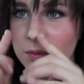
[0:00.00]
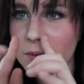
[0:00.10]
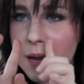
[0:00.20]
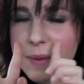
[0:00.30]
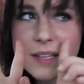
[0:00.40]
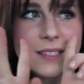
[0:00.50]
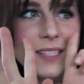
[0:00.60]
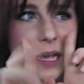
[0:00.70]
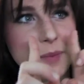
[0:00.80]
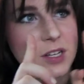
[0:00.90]
rabbit
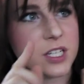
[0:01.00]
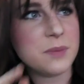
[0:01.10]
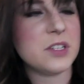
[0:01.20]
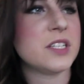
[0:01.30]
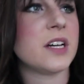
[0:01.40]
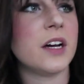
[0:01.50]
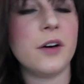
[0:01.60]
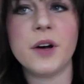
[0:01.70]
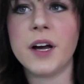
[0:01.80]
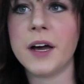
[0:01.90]
diamond shape that she's got
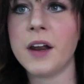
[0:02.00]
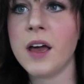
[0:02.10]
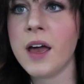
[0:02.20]
going on.